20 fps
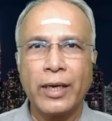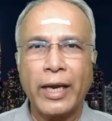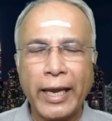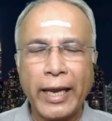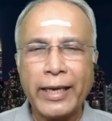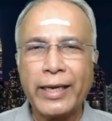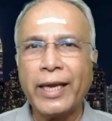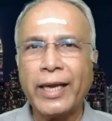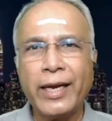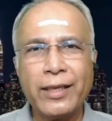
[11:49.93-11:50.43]

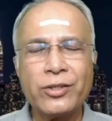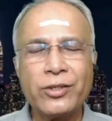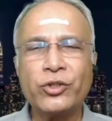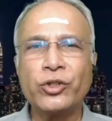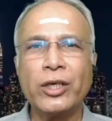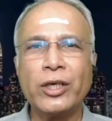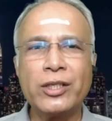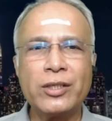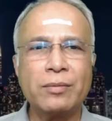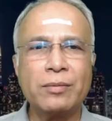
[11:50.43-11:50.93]
It is
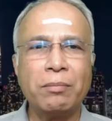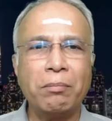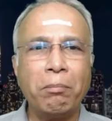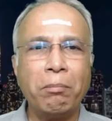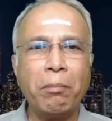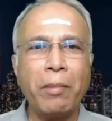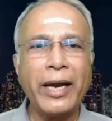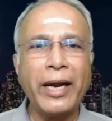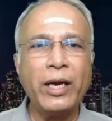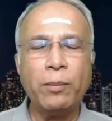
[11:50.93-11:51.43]
just
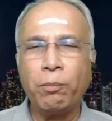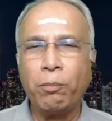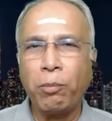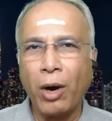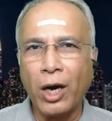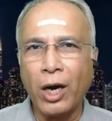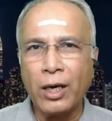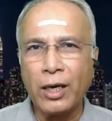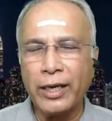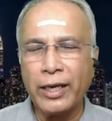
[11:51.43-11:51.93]

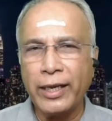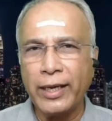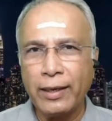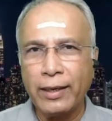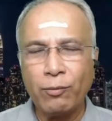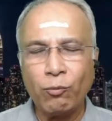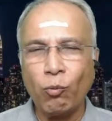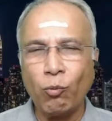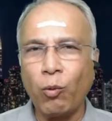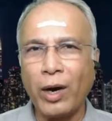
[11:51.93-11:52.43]

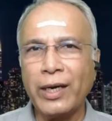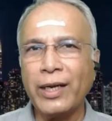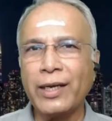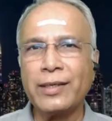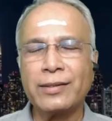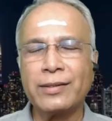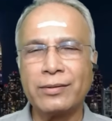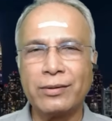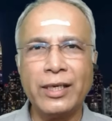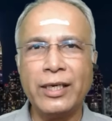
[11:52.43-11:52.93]
mind-boggling what
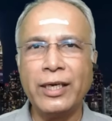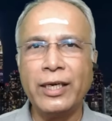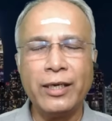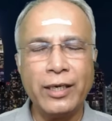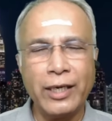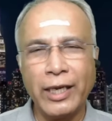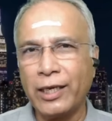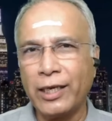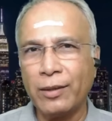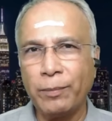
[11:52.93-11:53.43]
has really
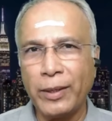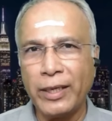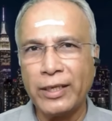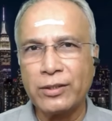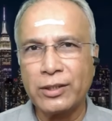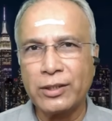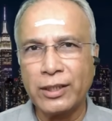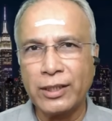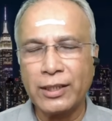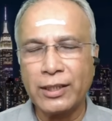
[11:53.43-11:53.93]
taken
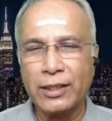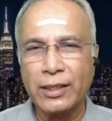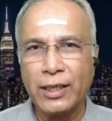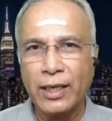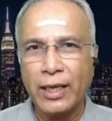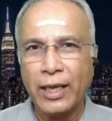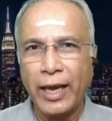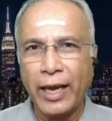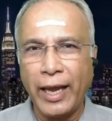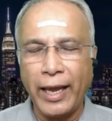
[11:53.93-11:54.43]
place here.
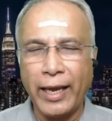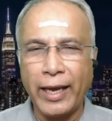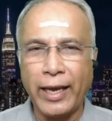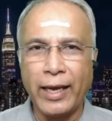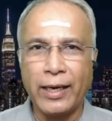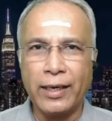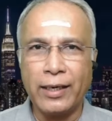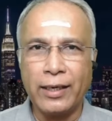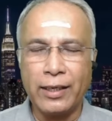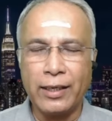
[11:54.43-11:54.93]

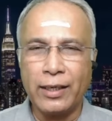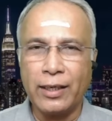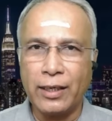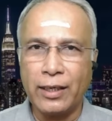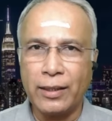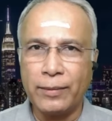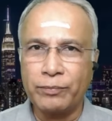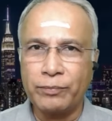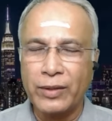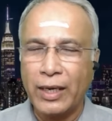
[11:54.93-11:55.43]
And
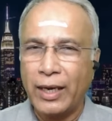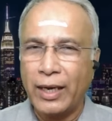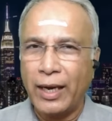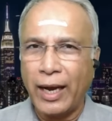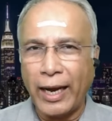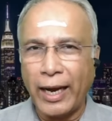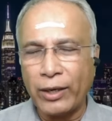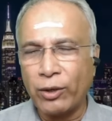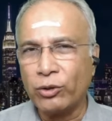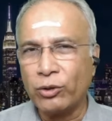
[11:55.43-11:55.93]

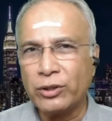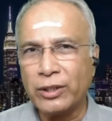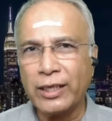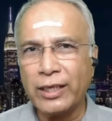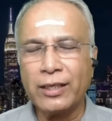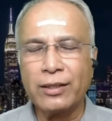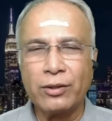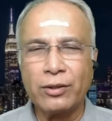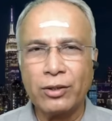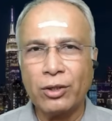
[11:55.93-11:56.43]
I don't
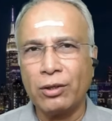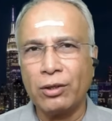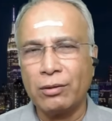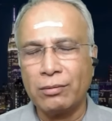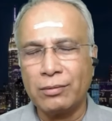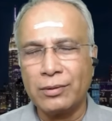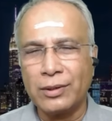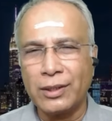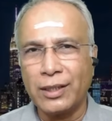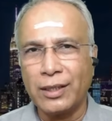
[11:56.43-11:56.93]
think, you
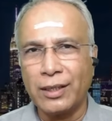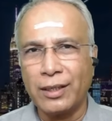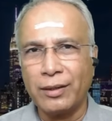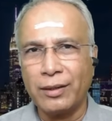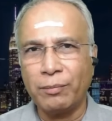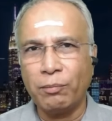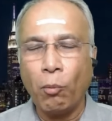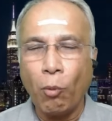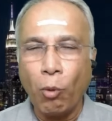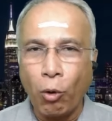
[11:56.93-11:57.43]

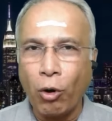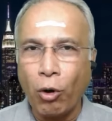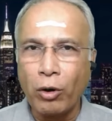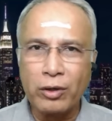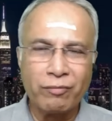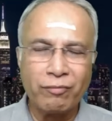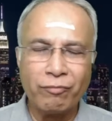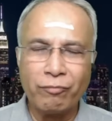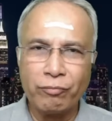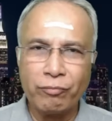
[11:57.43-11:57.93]
know,
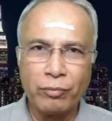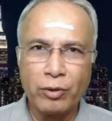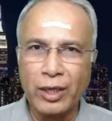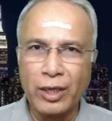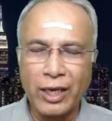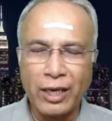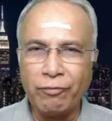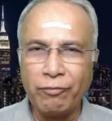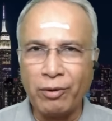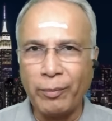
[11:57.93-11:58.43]
more
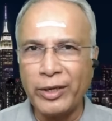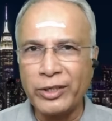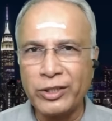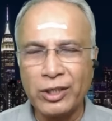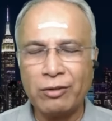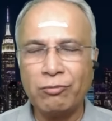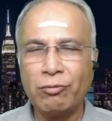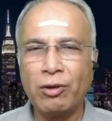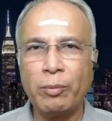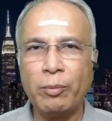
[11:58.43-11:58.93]

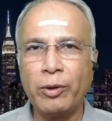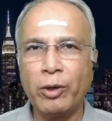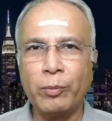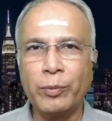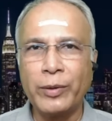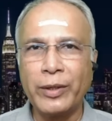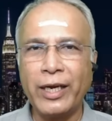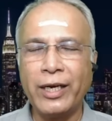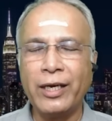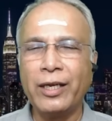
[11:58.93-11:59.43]
information will be
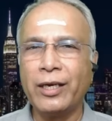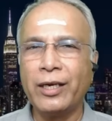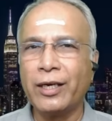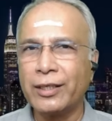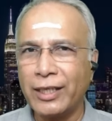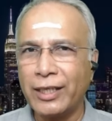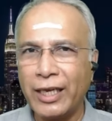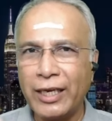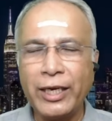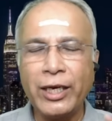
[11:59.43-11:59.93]
obtained here.
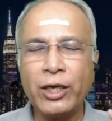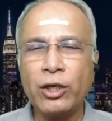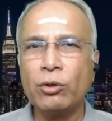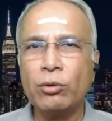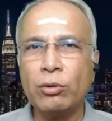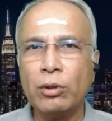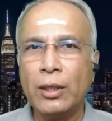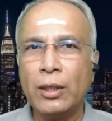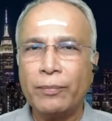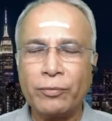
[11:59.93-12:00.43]
They need
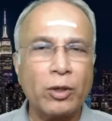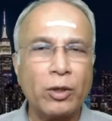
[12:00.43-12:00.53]
to.